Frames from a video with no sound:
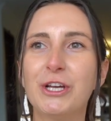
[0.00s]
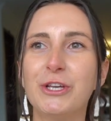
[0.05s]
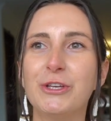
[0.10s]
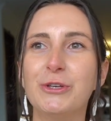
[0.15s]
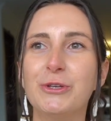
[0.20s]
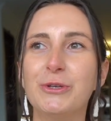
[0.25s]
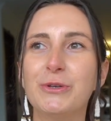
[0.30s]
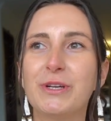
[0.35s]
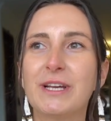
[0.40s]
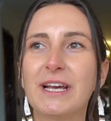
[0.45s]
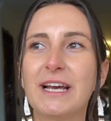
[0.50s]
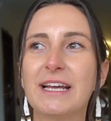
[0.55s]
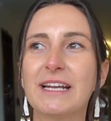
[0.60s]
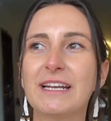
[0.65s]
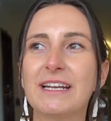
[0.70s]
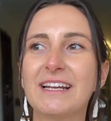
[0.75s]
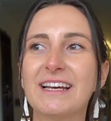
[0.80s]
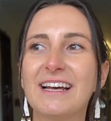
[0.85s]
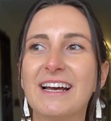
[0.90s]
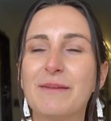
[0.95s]
You
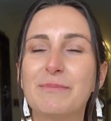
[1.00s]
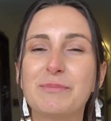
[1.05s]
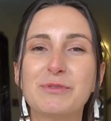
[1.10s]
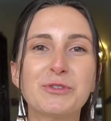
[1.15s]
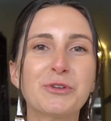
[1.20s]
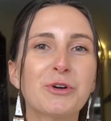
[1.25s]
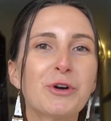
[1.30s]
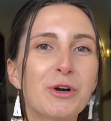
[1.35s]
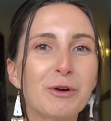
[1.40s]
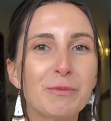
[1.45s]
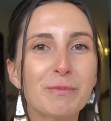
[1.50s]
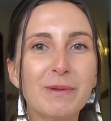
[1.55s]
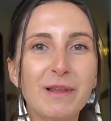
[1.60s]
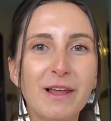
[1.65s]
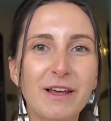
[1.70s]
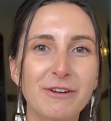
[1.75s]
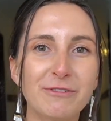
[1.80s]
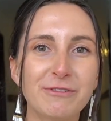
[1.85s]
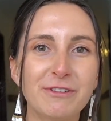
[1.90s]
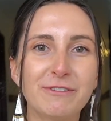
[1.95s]
can absorb a
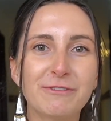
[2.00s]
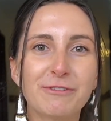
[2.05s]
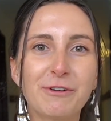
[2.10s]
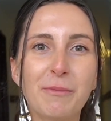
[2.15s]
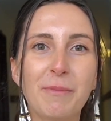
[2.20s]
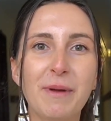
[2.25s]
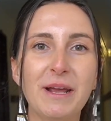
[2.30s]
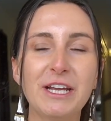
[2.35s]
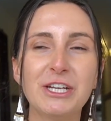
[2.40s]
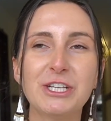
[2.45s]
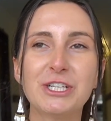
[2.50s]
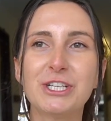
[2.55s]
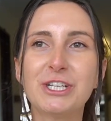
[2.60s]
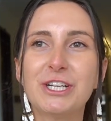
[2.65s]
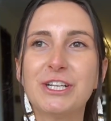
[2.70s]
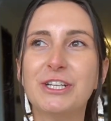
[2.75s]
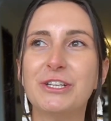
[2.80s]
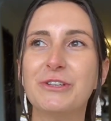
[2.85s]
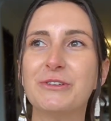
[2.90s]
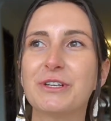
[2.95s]
lot of
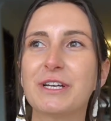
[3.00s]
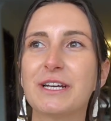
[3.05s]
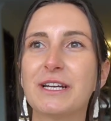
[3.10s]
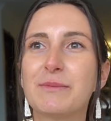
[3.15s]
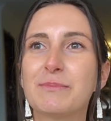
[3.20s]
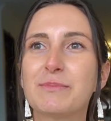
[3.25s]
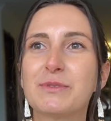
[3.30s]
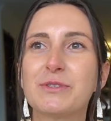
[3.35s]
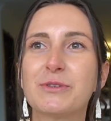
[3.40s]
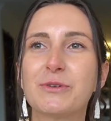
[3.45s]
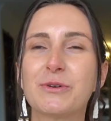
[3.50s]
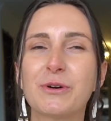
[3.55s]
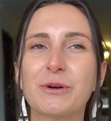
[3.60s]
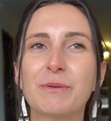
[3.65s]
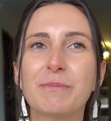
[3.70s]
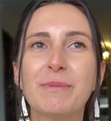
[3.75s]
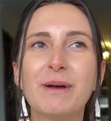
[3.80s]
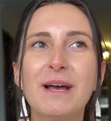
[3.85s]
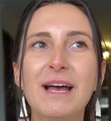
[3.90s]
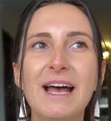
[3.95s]
information, you can
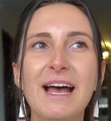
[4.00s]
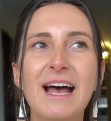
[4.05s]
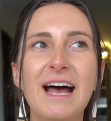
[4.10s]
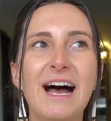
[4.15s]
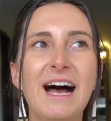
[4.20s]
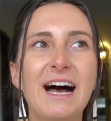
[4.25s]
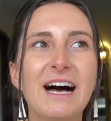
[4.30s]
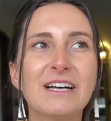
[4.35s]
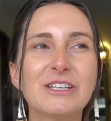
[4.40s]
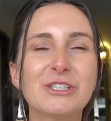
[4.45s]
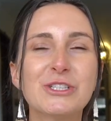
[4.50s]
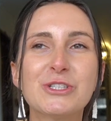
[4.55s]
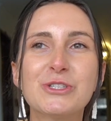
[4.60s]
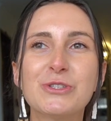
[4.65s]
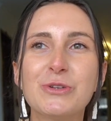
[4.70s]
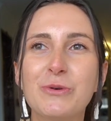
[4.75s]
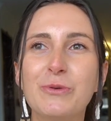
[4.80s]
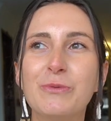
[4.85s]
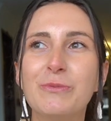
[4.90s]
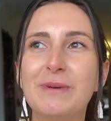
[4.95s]
absorb
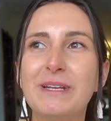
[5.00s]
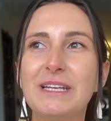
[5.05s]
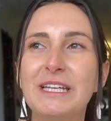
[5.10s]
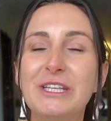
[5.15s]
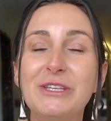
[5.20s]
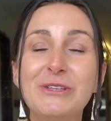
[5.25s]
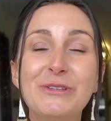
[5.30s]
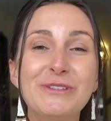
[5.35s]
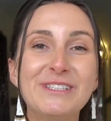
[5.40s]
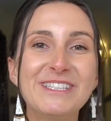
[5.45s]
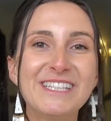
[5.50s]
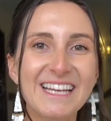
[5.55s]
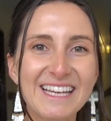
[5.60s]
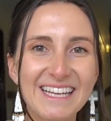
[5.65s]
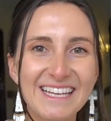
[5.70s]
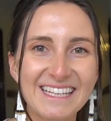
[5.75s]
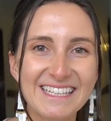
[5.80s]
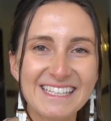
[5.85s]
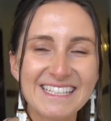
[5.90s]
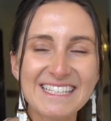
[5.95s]
so many new
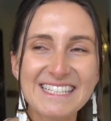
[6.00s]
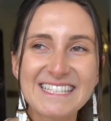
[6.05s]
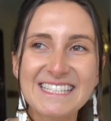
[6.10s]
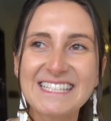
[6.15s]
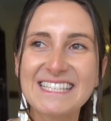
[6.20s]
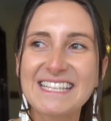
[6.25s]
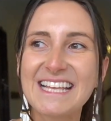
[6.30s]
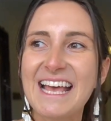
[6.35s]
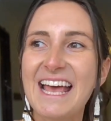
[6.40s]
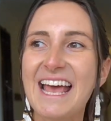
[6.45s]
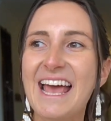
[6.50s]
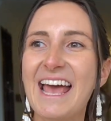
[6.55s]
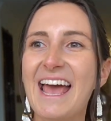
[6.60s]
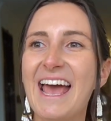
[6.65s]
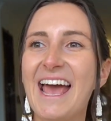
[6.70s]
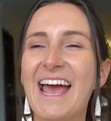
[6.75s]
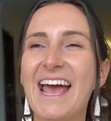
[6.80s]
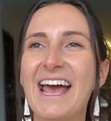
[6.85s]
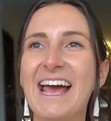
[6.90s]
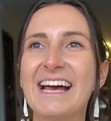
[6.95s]
things,
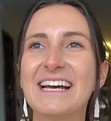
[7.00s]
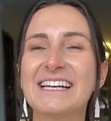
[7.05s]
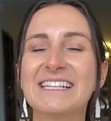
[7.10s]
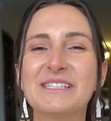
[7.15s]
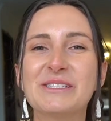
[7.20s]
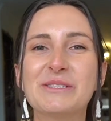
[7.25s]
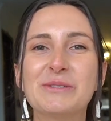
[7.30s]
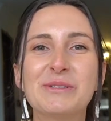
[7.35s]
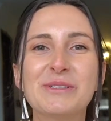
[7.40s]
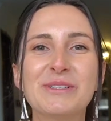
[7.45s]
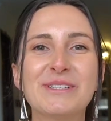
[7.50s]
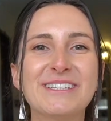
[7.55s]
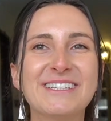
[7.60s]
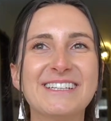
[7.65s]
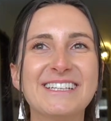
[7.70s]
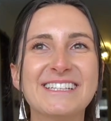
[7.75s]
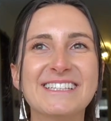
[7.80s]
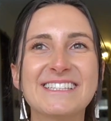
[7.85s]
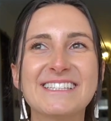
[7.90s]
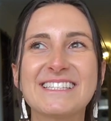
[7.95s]
and
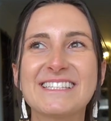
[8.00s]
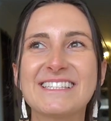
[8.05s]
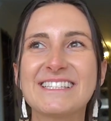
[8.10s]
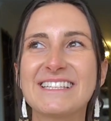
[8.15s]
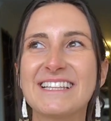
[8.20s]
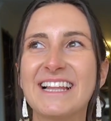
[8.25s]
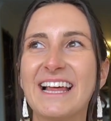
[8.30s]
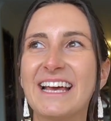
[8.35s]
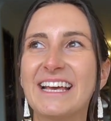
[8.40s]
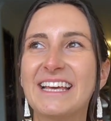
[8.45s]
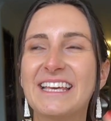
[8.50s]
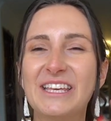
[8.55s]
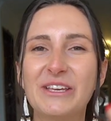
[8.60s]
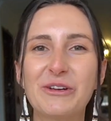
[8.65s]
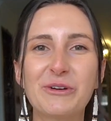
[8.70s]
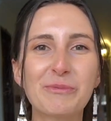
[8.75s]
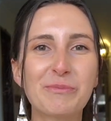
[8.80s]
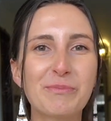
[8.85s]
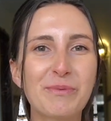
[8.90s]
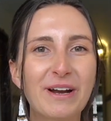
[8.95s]
it's like
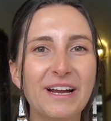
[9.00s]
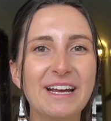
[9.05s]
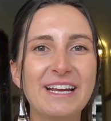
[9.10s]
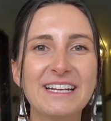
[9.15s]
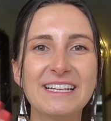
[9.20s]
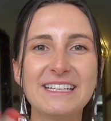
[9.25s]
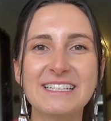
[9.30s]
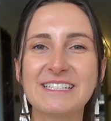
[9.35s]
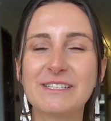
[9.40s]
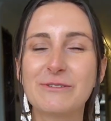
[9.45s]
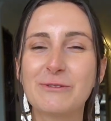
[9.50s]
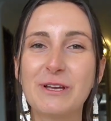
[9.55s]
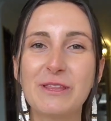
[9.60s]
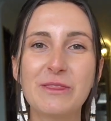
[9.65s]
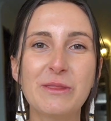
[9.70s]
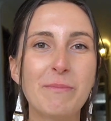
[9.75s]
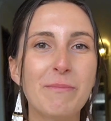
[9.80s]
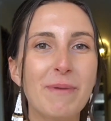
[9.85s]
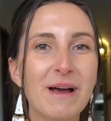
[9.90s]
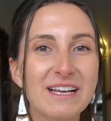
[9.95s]
your brain is in
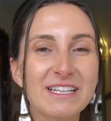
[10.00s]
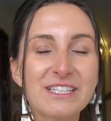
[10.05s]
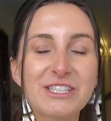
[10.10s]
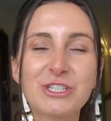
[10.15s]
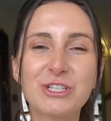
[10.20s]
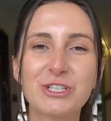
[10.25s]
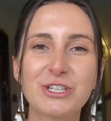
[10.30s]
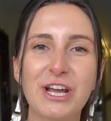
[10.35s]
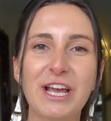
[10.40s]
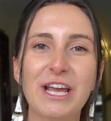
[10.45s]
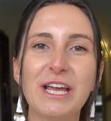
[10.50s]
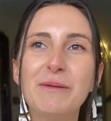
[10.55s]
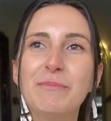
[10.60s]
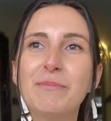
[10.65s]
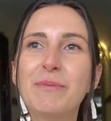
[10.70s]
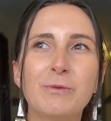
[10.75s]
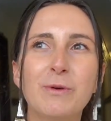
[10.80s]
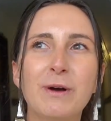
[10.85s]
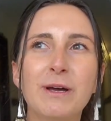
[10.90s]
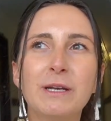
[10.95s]
the best shape.
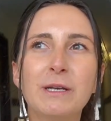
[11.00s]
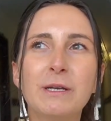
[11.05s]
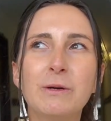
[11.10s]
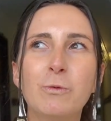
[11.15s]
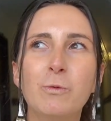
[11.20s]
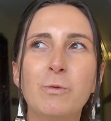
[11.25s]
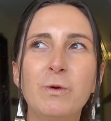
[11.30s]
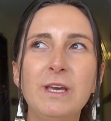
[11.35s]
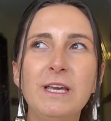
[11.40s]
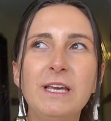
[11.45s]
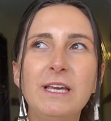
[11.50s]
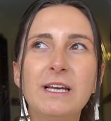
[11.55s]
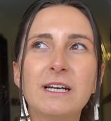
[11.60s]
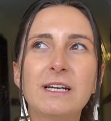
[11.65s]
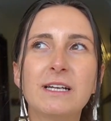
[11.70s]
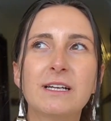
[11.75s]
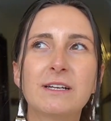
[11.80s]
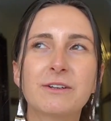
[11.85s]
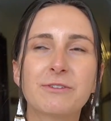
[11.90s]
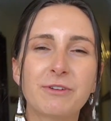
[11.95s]
When we
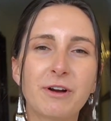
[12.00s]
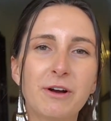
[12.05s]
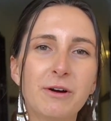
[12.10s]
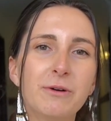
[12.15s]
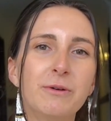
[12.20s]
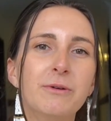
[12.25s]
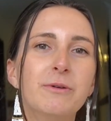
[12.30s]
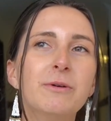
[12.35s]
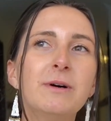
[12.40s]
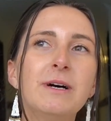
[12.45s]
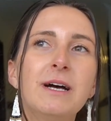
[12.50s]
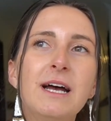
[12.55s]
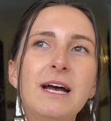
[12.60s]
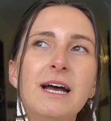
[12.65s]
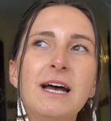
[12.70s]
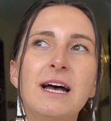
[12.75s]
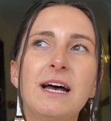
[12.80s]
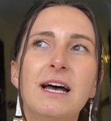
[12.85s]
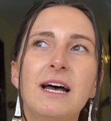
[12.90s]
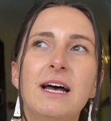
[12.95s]
grow
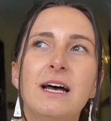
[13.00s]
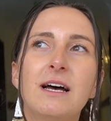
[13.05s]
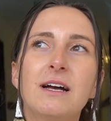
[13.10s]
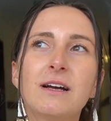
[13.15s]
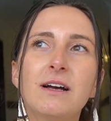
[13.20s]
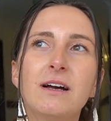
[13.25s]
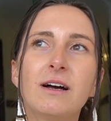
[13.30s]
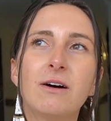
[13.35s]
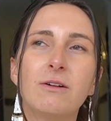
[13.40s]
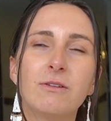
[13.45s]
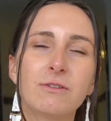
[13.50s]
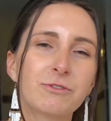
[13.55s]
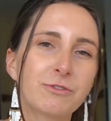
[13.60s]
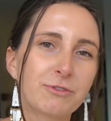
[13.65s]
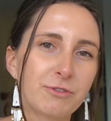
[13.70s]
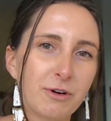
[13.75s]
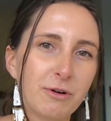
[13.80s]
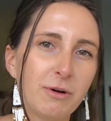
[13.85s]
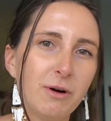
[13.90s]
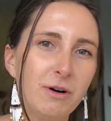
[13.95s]

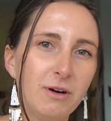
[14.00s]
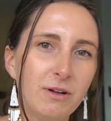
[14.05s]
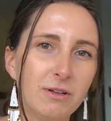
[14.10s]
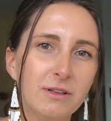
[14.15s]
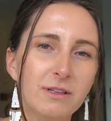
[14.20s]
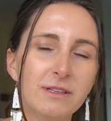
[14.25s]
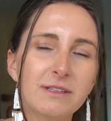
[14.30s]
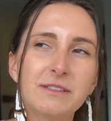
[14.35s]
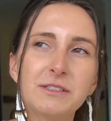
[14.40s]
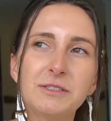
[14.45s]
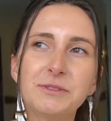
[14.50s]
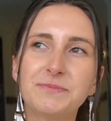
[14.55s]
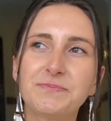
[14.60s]
old,